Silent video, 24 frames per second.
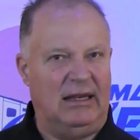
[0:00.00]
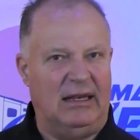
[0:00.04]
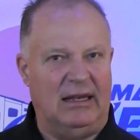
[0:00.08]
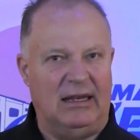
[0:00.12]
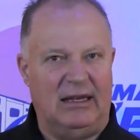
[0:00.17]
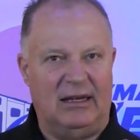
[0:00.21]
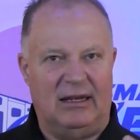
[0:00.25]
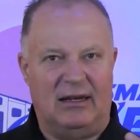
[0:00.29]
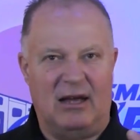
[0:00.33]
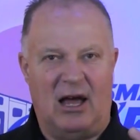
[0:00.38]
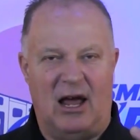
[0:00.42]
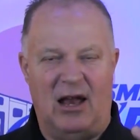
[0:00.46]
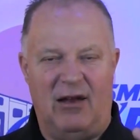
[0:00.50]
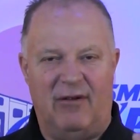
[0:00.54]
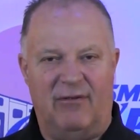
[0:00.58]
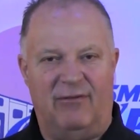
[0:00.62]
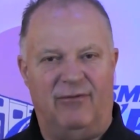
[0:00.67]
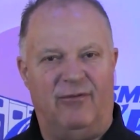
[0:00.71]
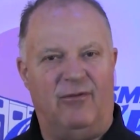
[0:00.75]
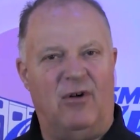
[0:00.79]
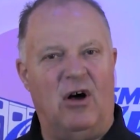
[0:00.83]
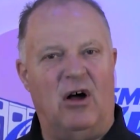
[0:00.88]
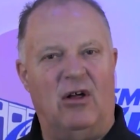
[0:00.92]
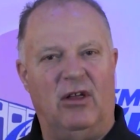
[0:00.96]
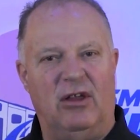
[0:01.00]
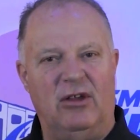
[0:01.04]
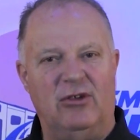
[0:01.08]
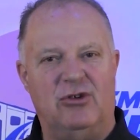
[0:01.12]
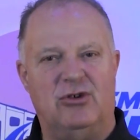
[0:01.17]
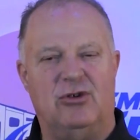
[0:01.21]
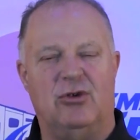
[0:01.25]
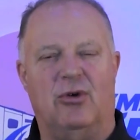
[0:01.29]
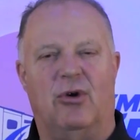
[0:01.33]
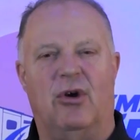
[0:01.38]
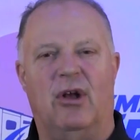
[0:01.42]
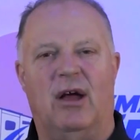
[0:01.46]
kind of falling
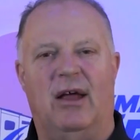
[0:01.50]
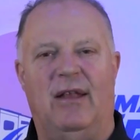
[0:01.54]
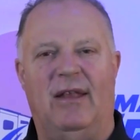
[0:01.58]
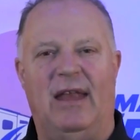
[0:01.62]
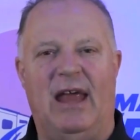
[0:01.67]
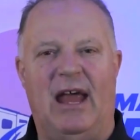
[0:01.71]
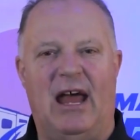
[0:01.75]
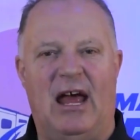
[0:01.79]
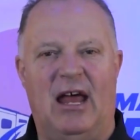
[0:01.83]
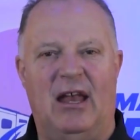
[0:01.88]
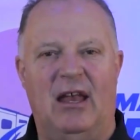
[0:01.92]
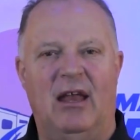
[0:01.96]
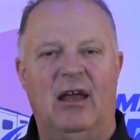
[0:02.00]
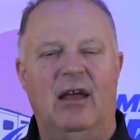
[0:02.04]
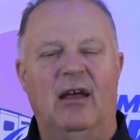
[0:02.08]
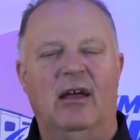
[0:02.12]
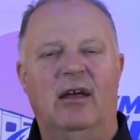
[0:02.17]
short on that